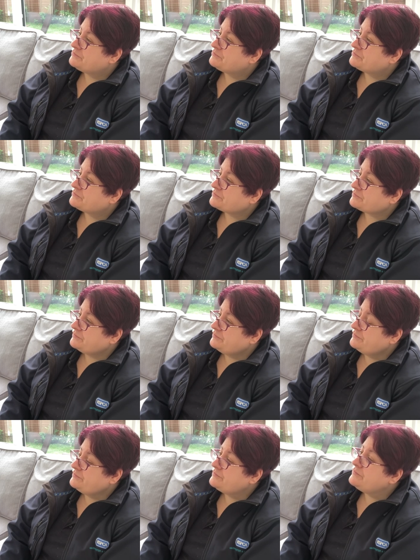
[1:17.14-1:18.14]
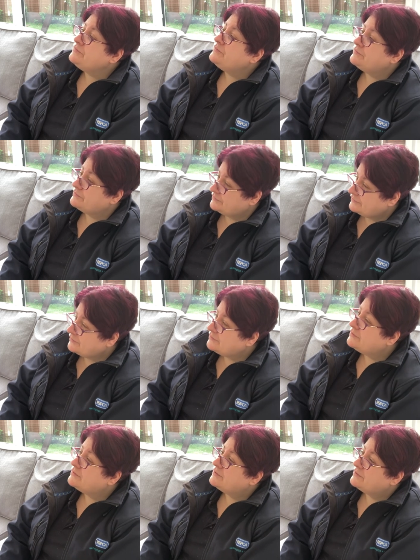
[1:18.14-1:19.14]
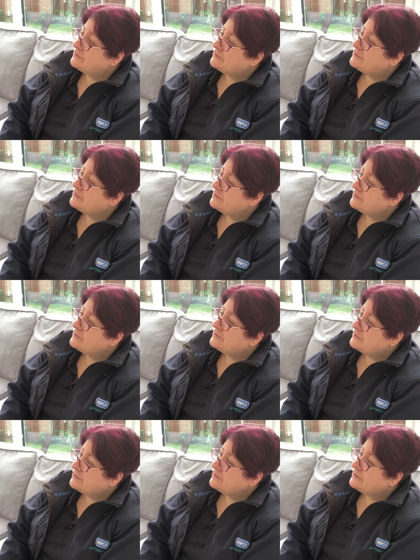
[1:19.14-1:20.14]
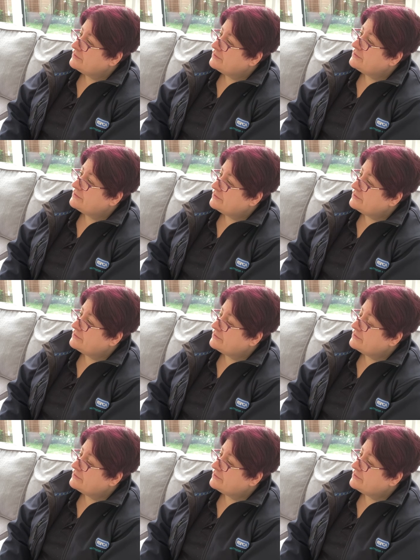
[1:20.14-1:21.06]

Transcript: course at college. Which I think does involve sort of some work